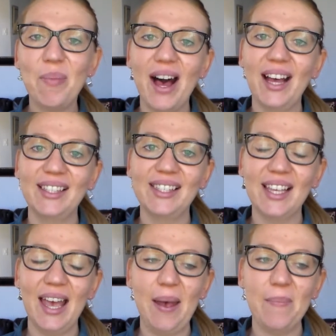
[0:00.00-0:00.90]
But
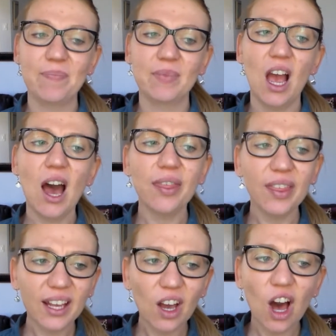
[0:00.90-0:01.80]

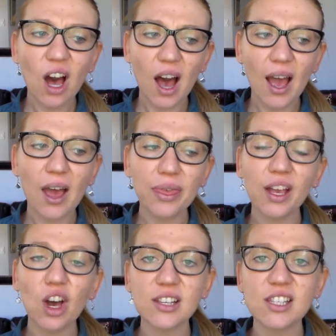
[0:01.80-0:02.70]
I
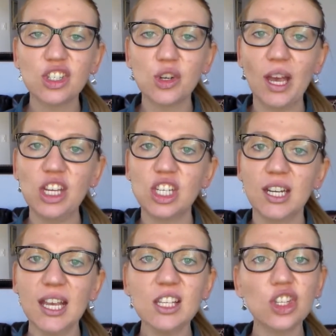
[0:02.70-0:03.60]
think our
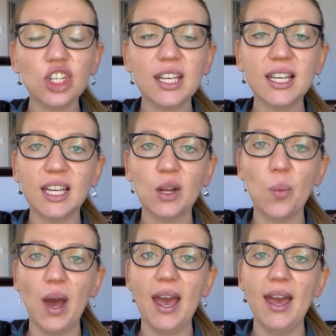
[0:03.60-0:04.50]
situation is unique in a
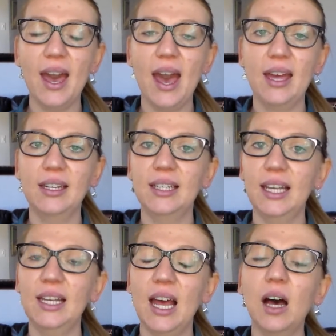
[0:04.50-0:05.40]
way, and
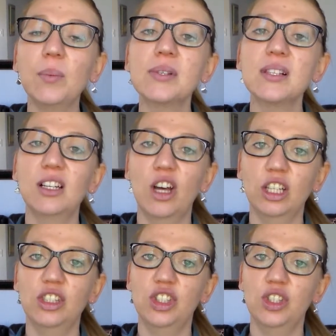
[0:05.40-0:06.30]
it helps a
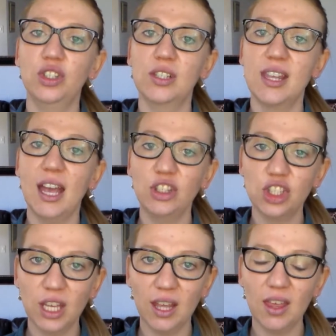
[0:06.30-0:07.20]
lot to stand
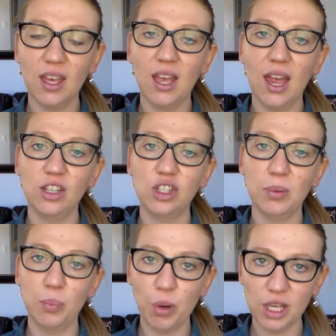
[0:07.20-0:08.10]
together and to
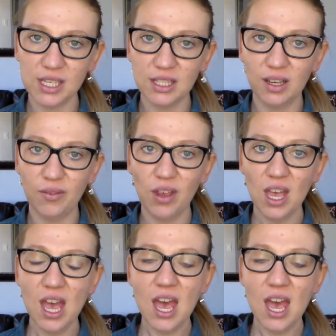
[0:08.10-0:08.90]
be positive.